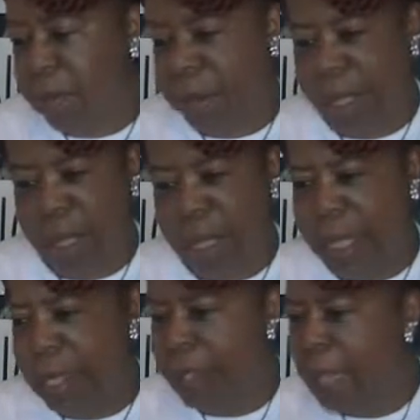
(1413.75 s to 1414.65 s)
Well,
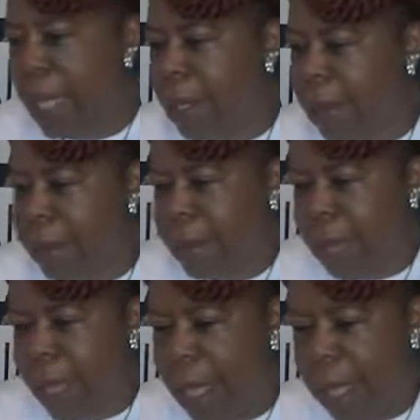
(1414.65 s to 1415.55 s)
and look like
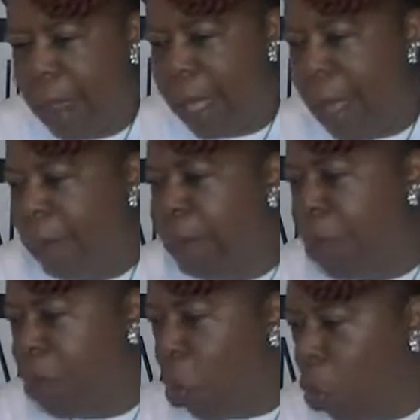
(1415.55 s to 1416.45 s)
I'm
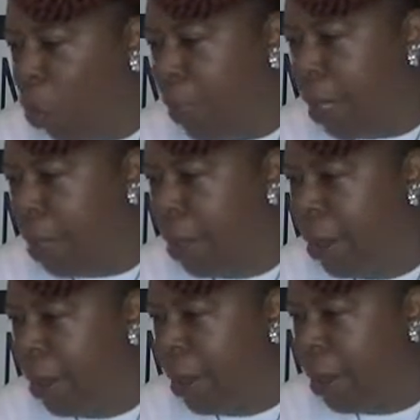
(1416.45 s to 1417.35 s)
just hoping
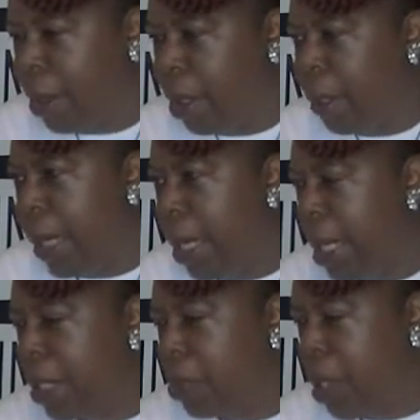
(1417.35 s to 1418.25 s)
that
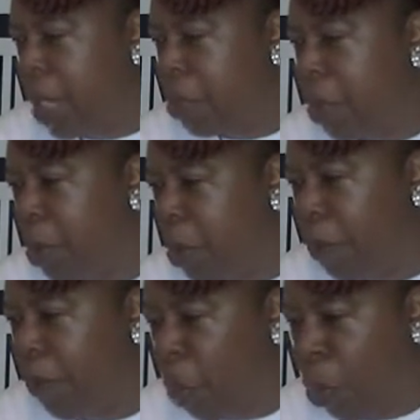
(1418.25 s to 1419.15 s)
as we go
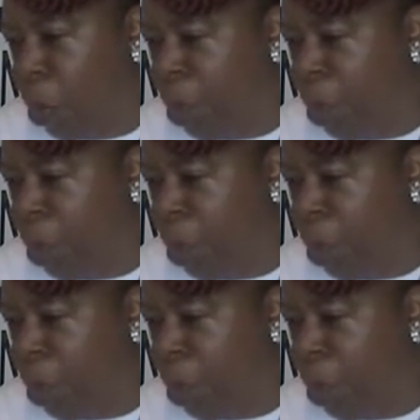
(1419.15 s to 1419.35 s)
forward,